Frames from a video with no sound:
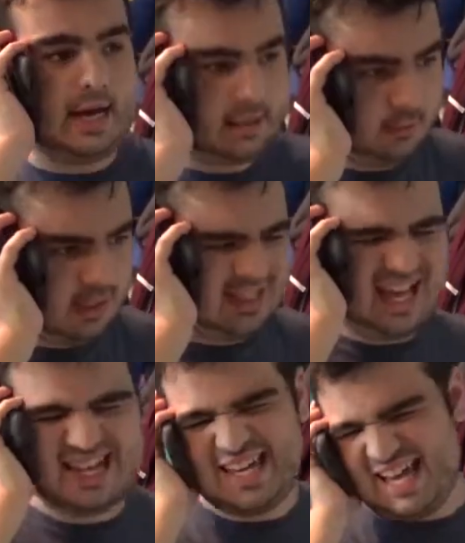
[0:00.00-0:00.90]
Anyone,
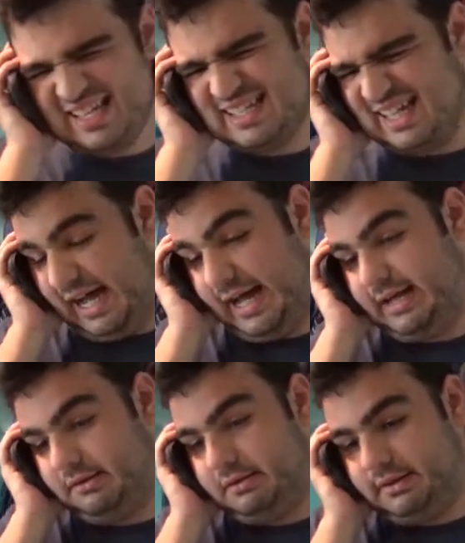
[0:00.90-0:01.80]
I guess?
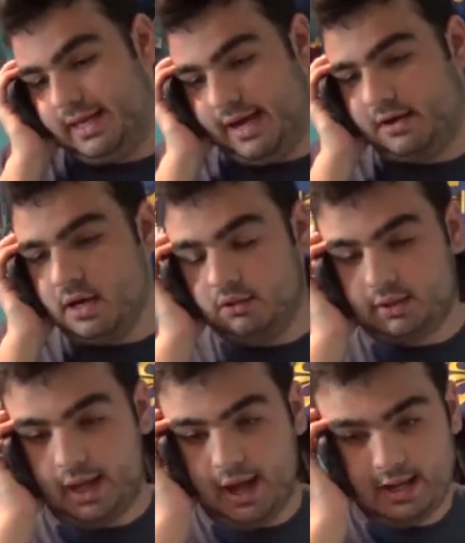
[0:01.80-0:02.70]
I don't care. Look,
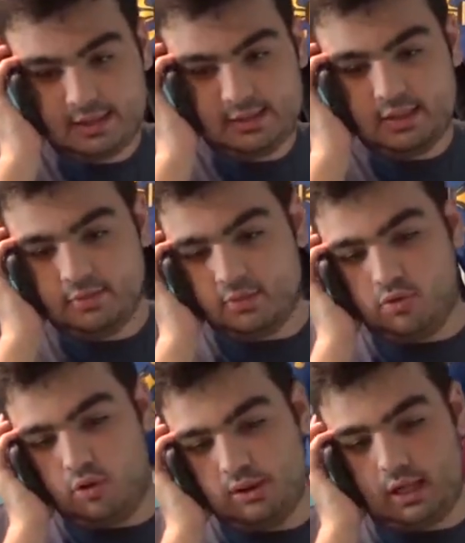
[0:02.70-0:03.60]
I just need to
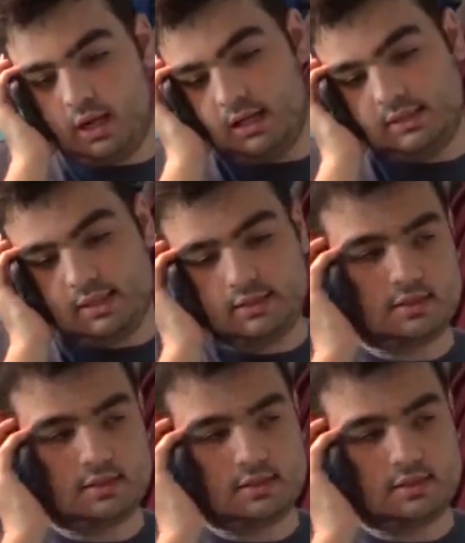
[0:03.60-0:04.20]
record a haunting,